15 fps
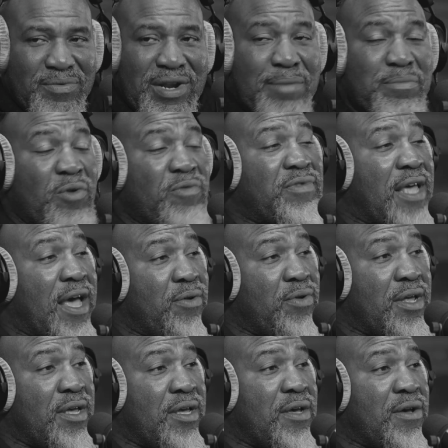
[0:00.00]
When I moved down
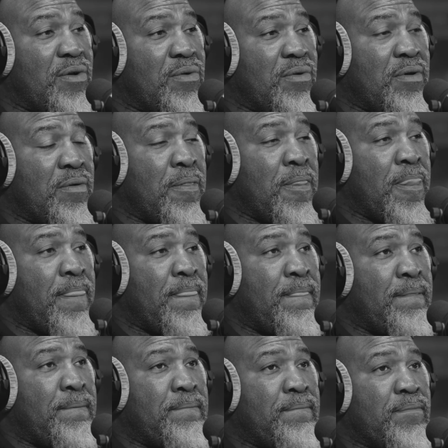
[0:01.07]
the hill,
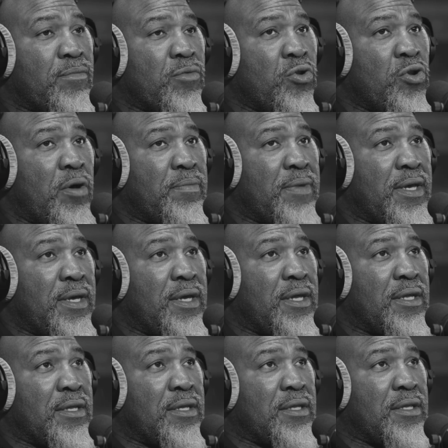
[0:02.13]
you know what I mean,
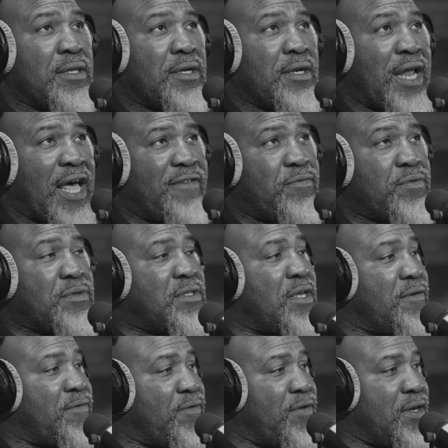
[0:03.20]
life was
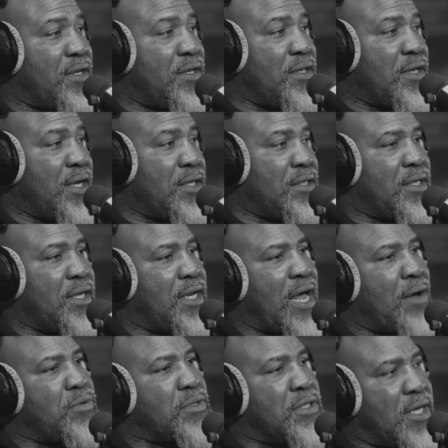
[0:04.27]
different. And then
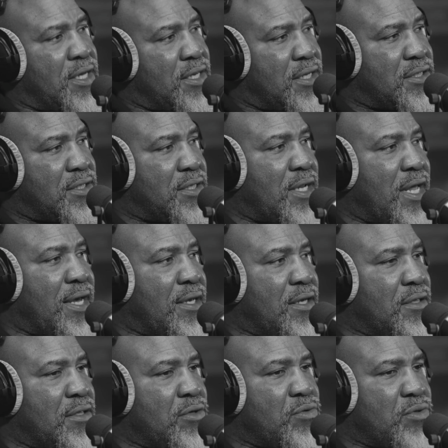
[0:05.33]
I was getting into
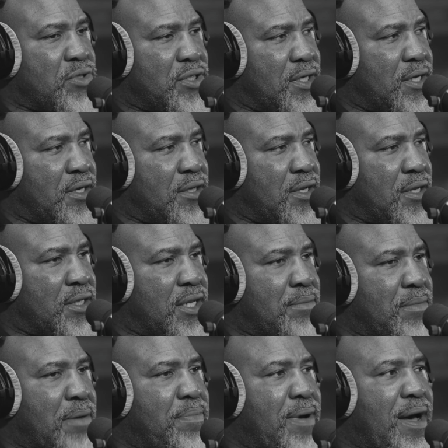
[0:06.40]
like little shit, and
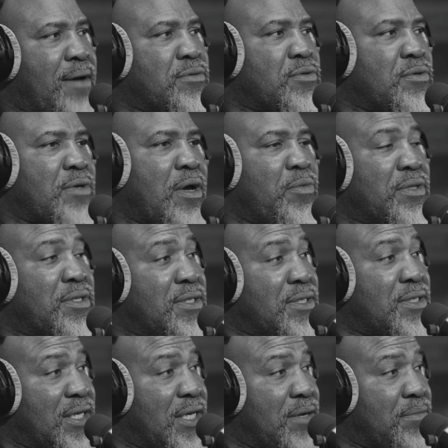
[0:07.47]
then my pops, I went to
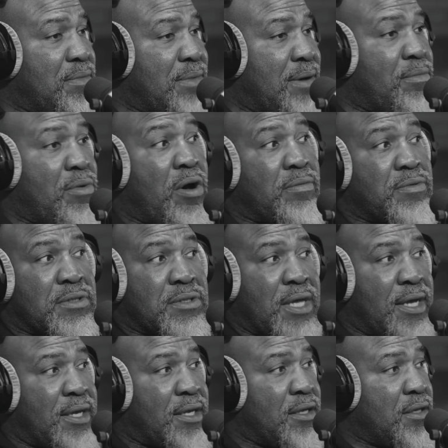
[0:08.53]
see him. My mom was
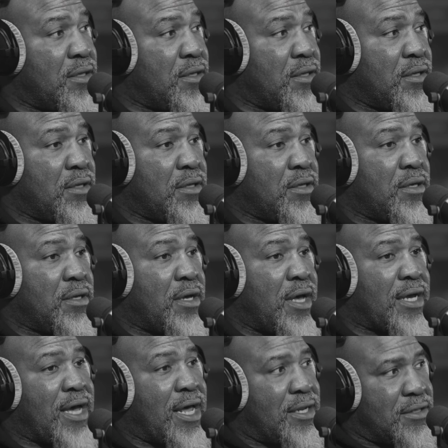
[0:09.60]
like,
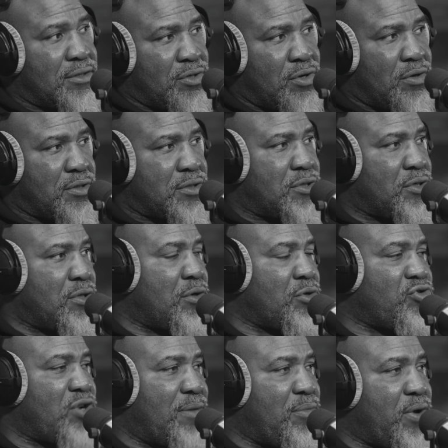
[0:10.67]
I got into a little
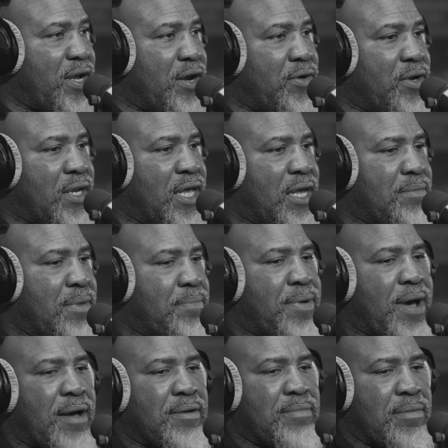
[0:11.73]
trouble here and there. My
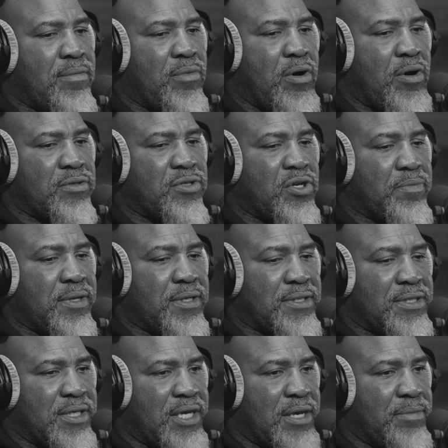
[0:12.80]
mom took me to
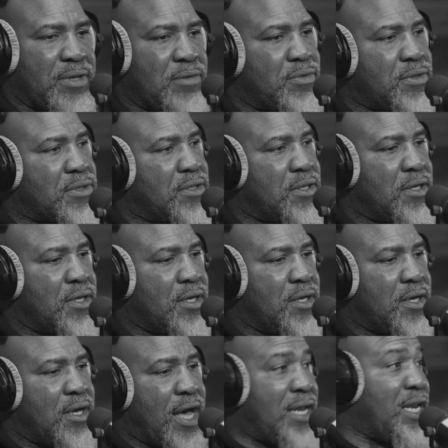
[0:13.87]
see him, and
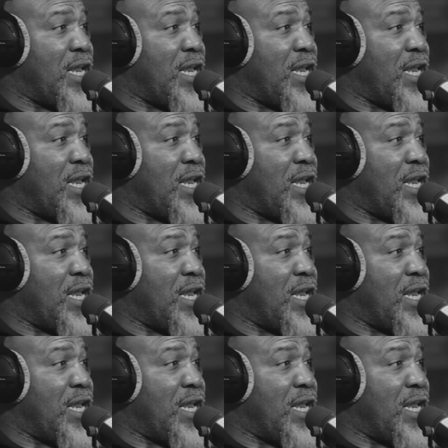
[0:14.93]
I